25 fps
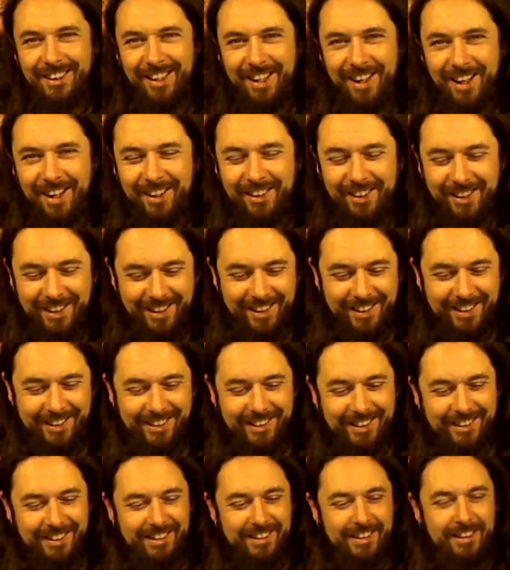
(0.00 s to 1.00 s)
log
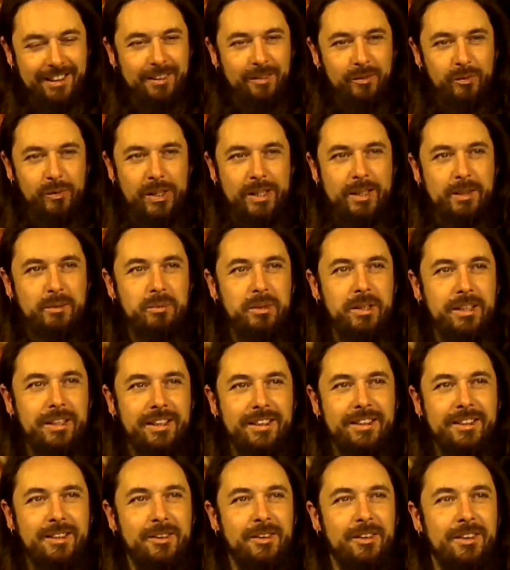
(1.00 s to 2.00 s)
in to Facebook
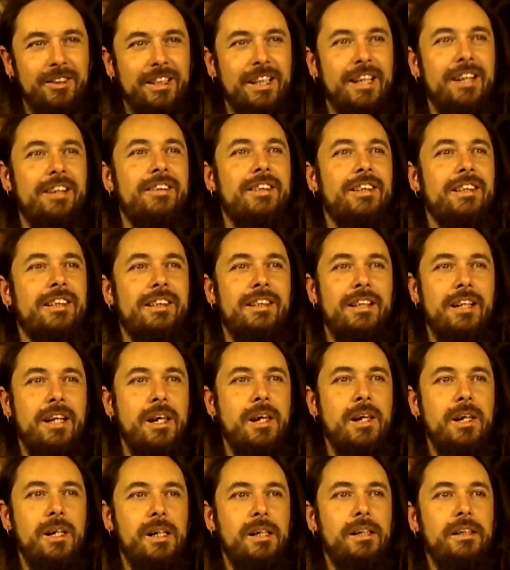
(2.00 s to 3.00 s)
and scroll down, and
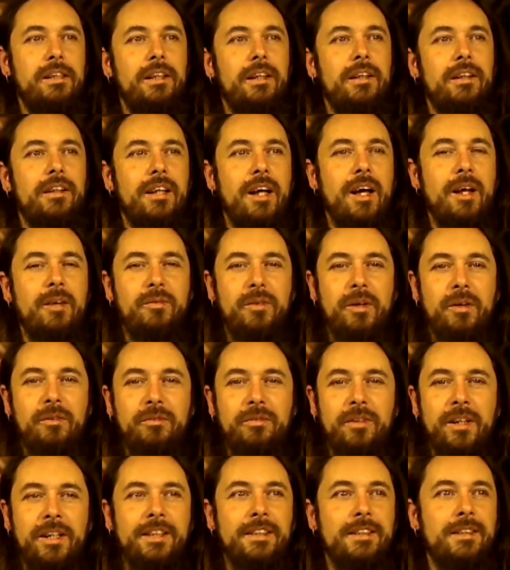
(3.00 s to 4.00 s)
you know, a lot of our
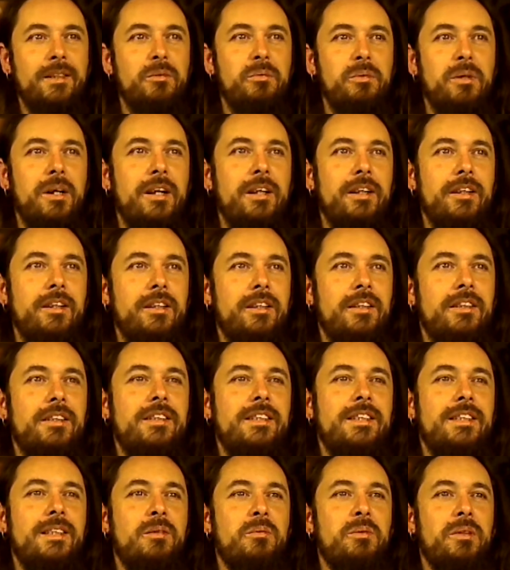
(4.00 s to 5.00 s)
friends are probably
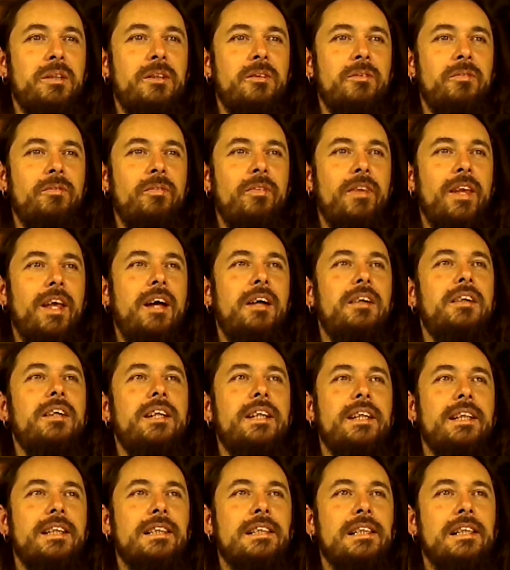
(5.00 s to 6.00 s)
similar. Oh, look
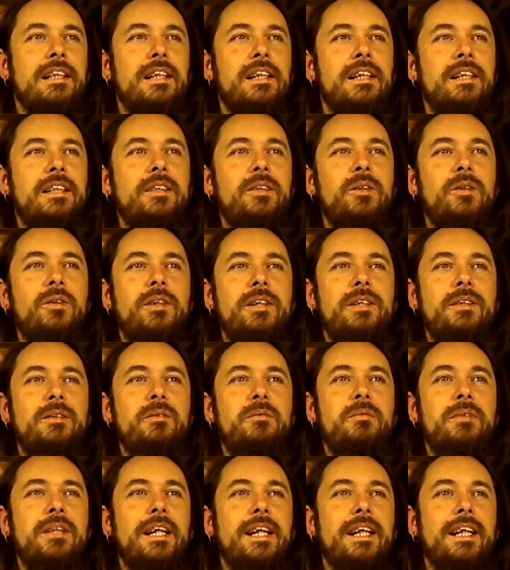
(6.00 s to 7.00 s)
at this! Toys
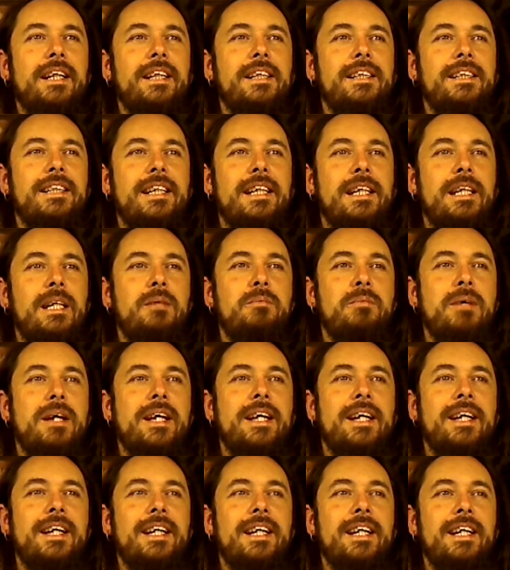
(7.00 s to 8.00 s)
from the '80s,
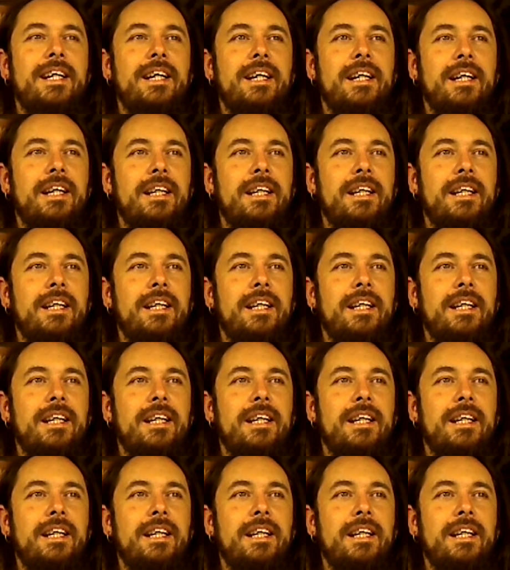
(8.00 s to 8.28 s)
He-Man